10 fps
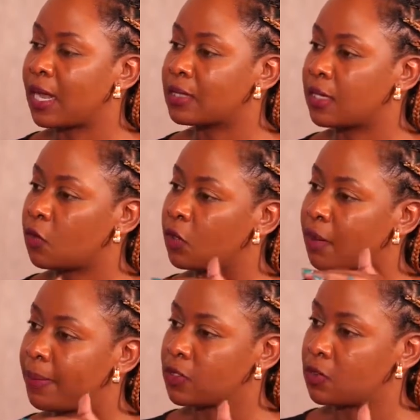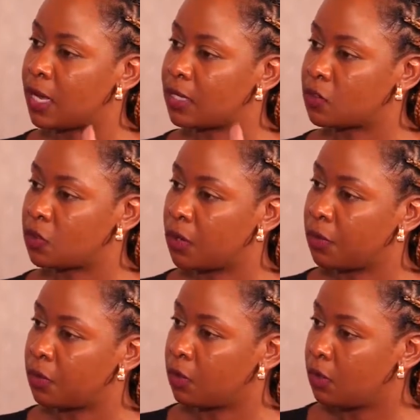as an older person has to now
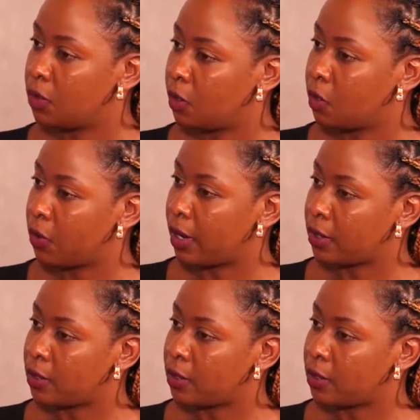go lower.